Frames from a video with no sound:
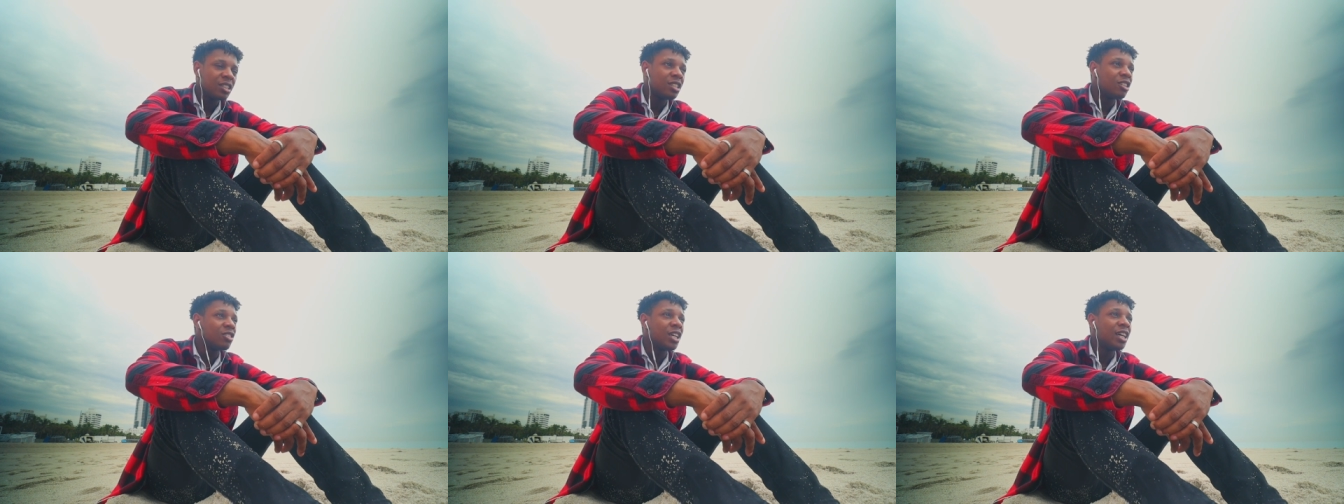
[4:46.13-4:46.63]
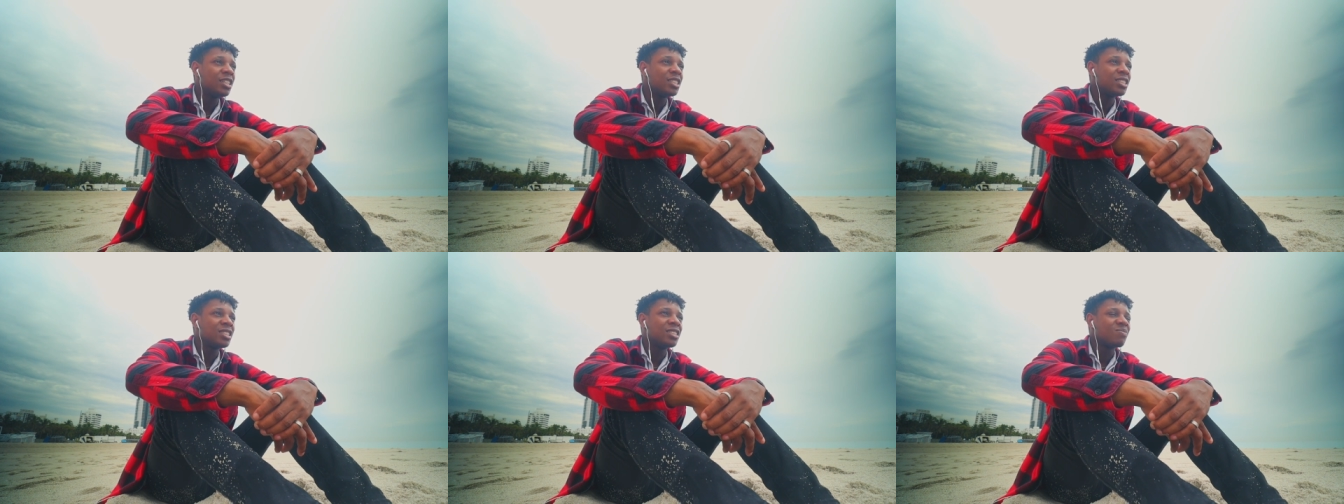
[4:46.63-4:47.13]
You know, that
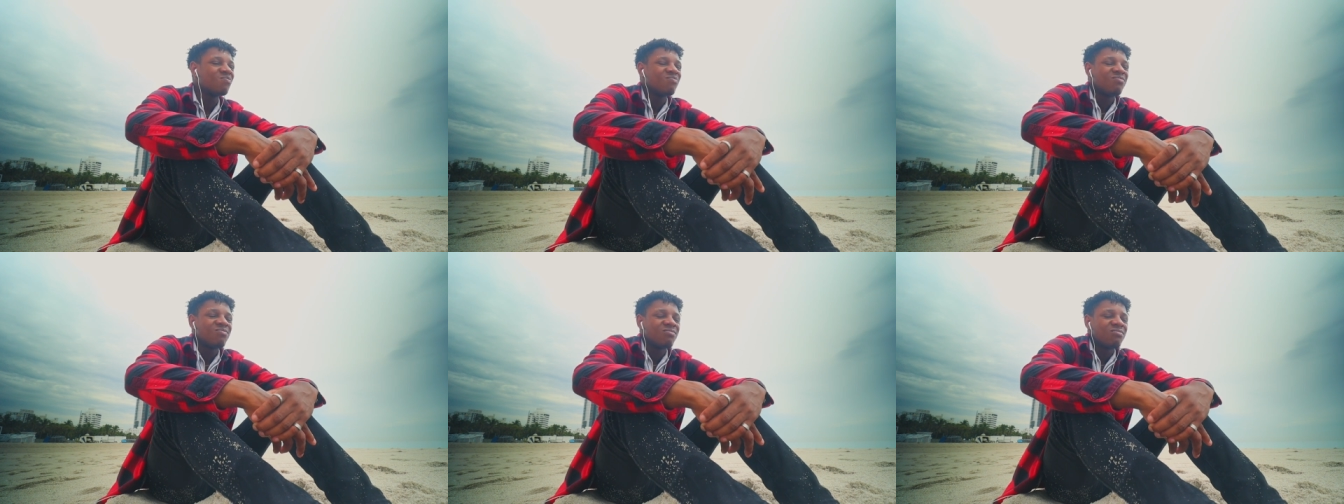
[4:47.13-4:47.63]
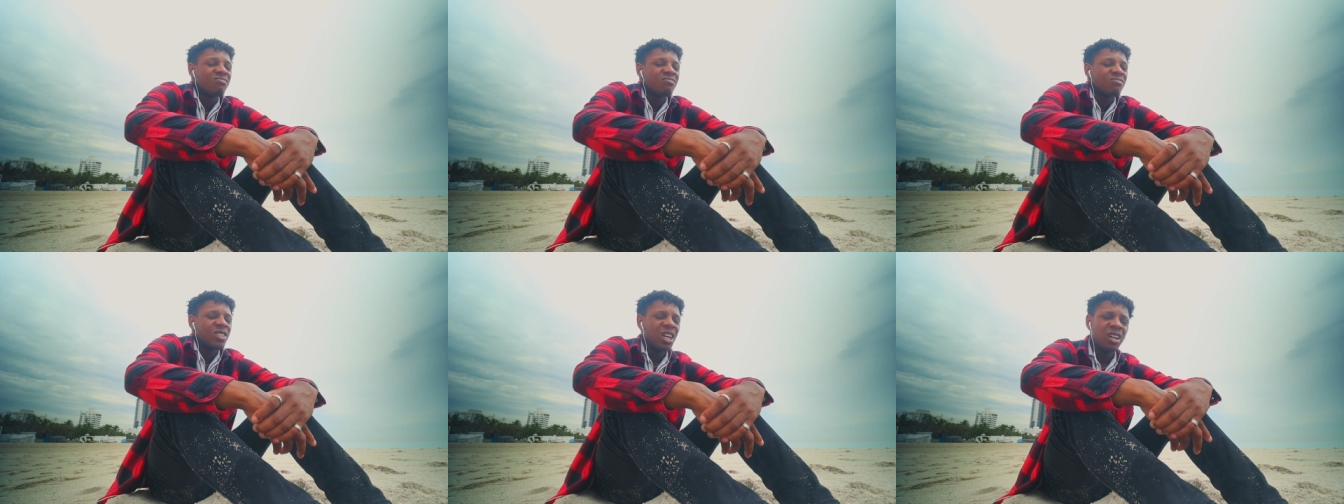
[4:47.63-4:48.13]
just,
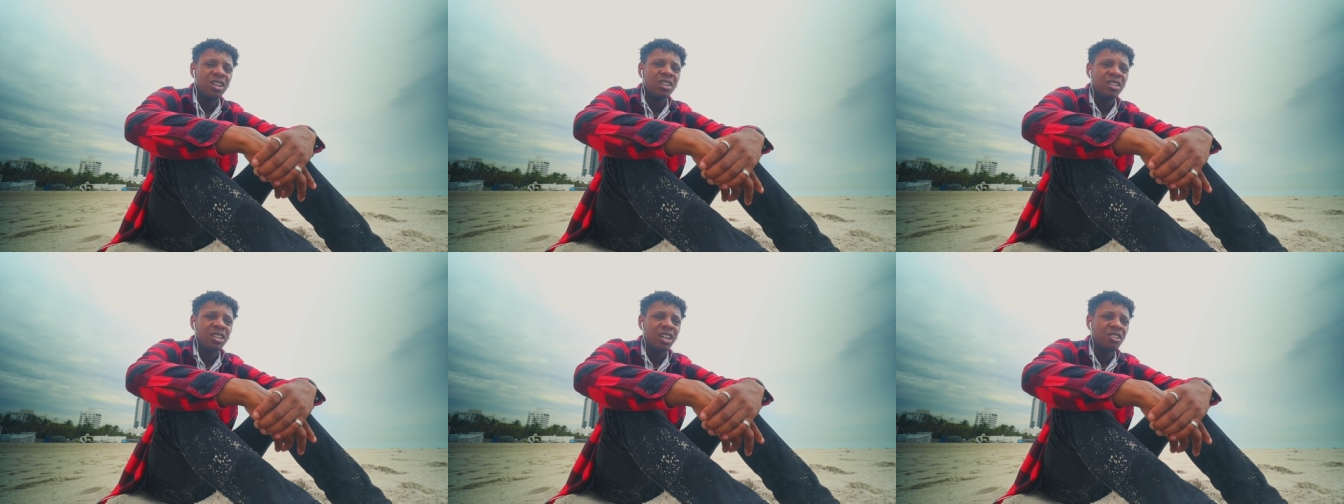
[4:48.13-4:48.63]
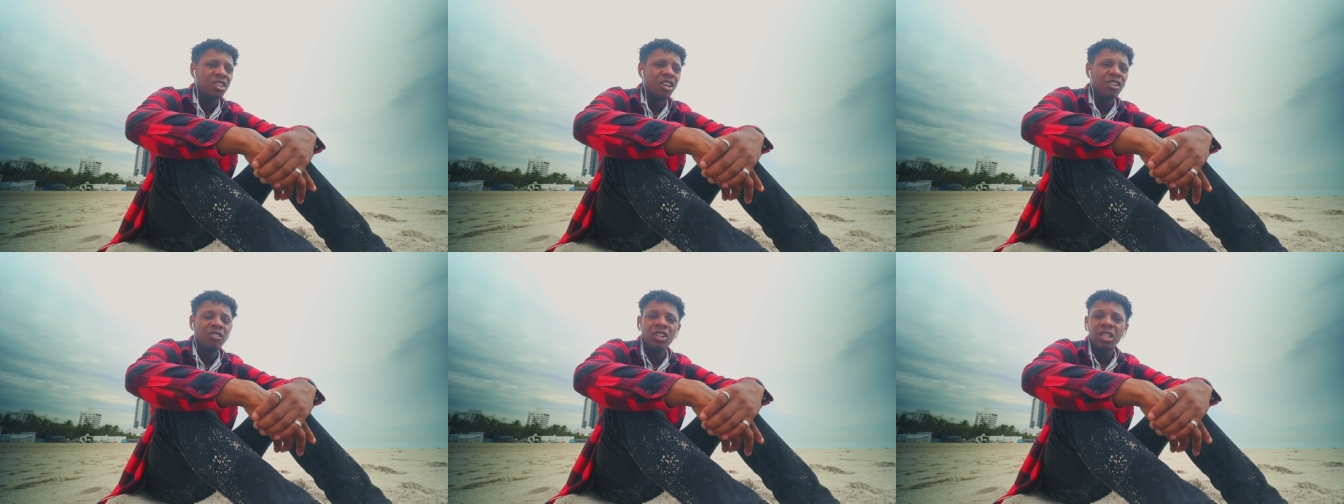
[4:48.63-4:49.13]
I don't
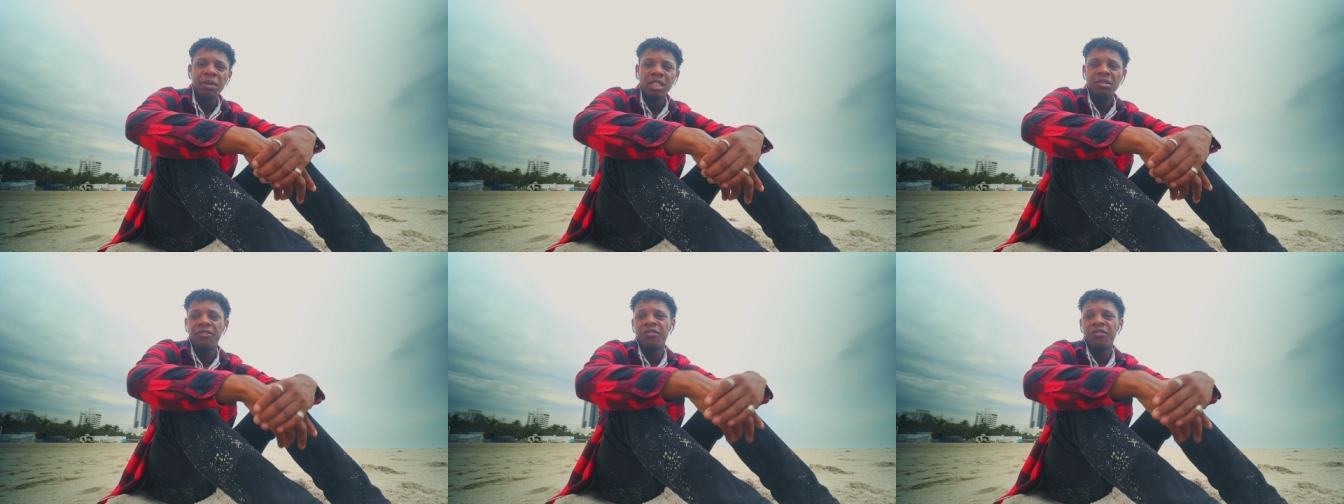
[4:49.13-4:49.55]
know, it really makes me